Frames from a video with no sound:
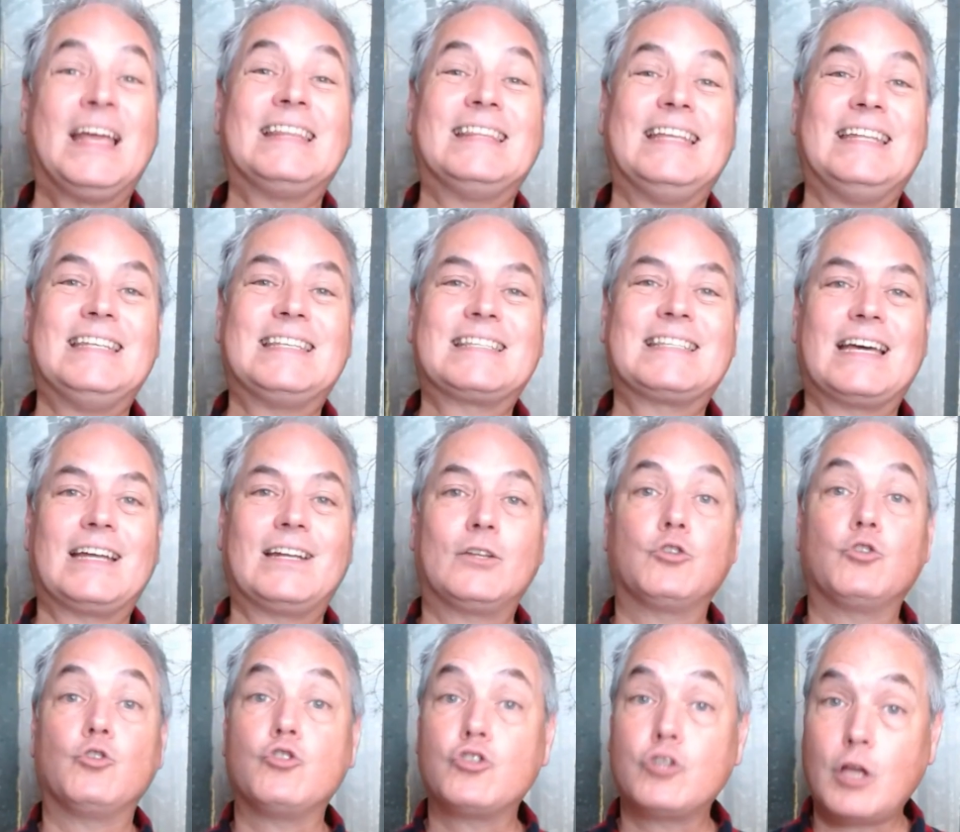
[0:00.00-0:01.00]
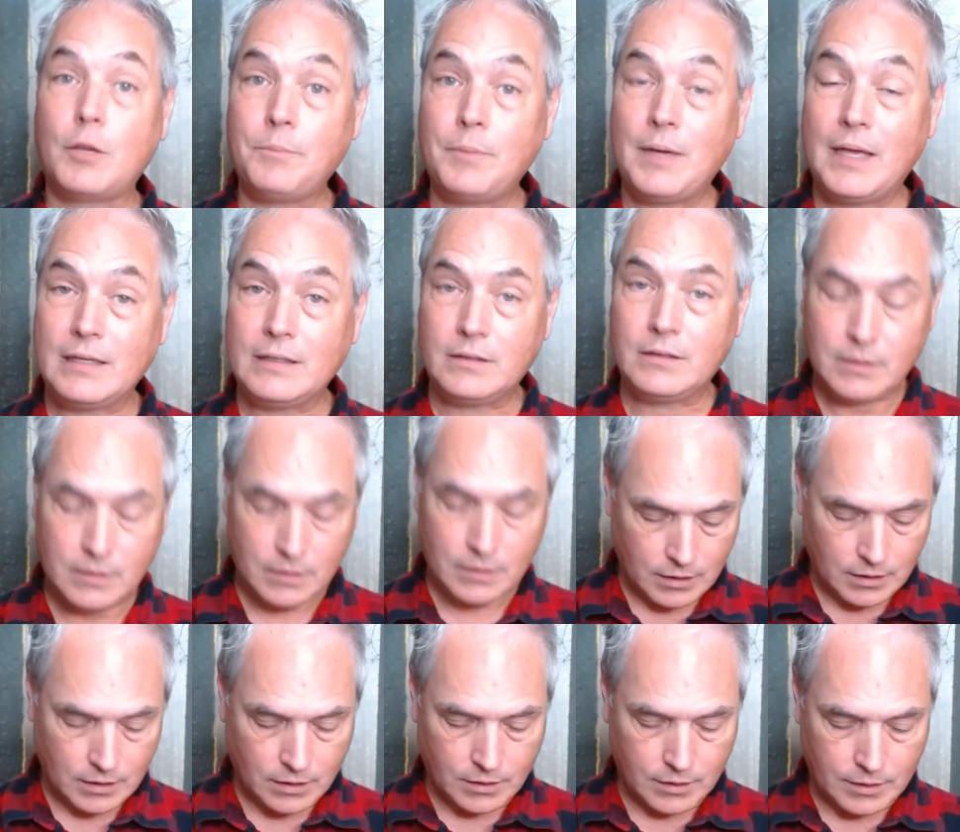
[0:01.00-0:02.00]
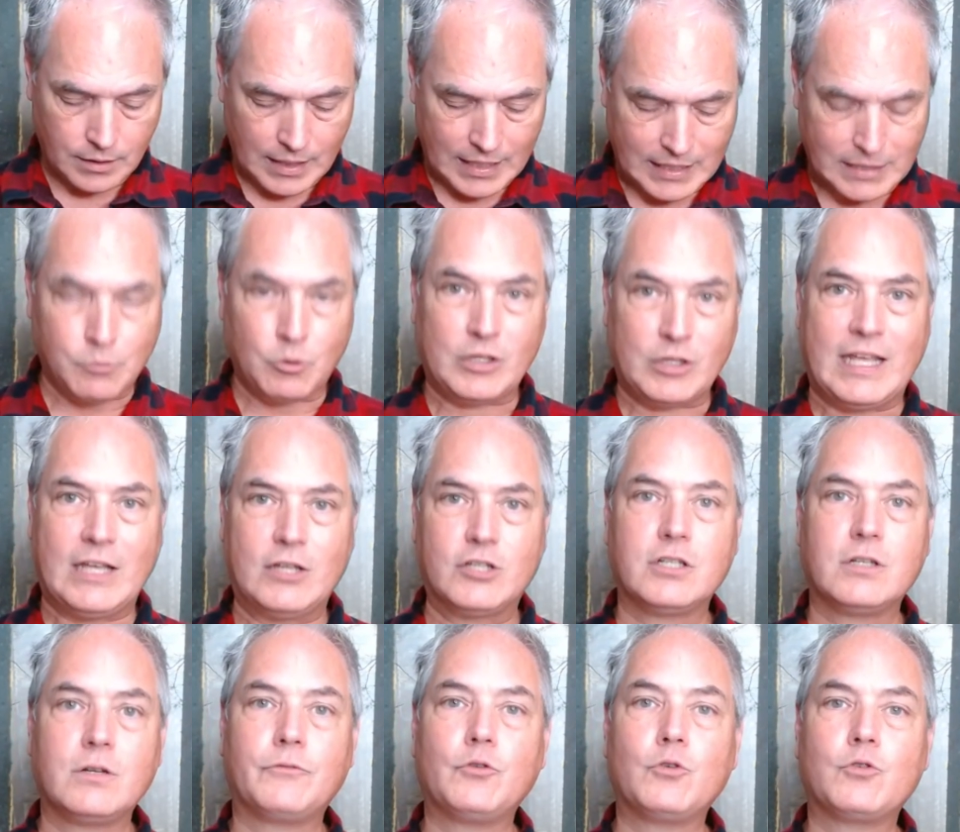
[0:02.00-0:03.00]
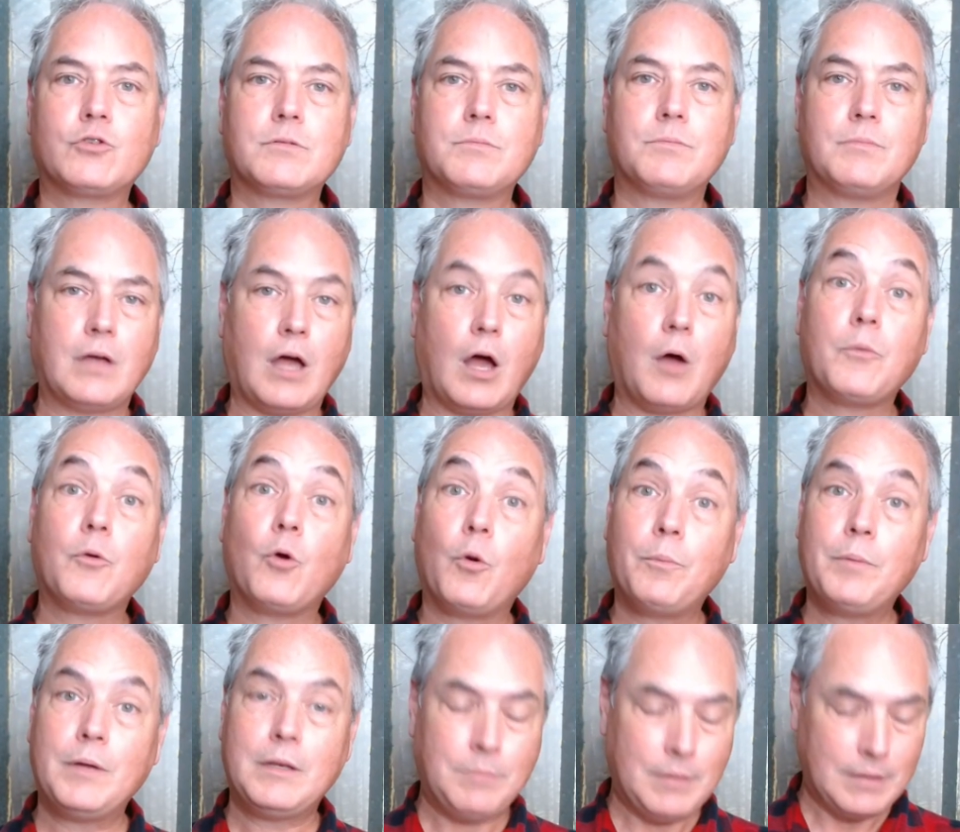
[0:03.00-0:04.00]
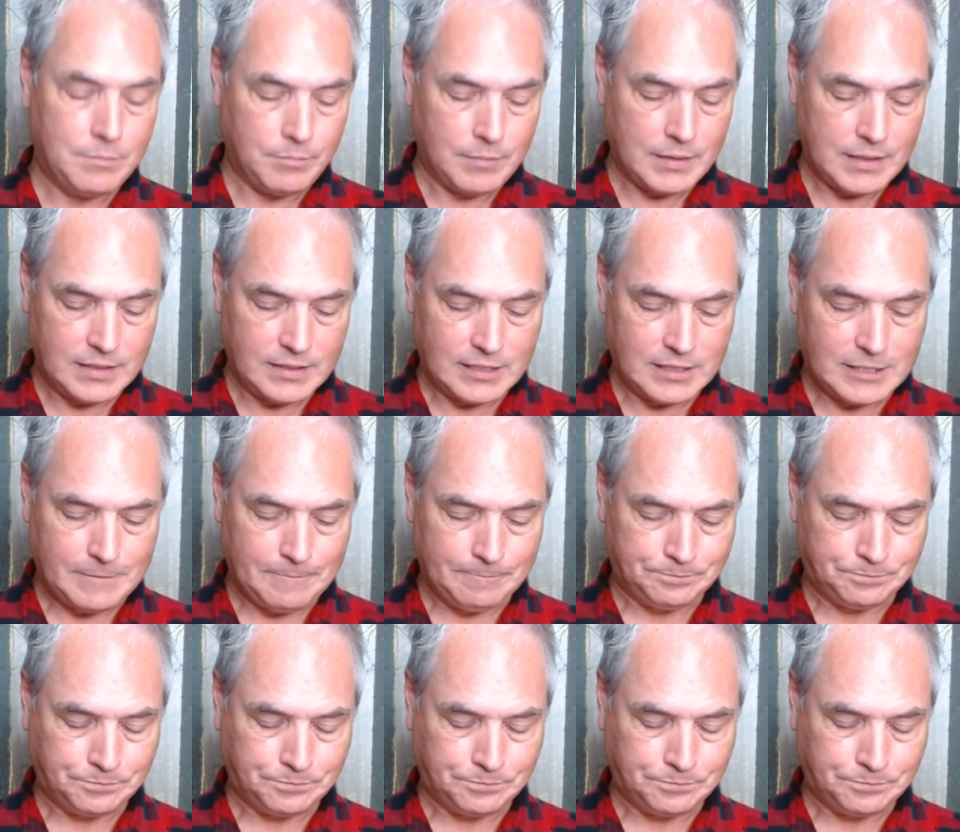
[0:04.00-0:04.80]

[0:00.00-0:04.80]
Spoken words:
they decided to stop exploitation of those open pit mines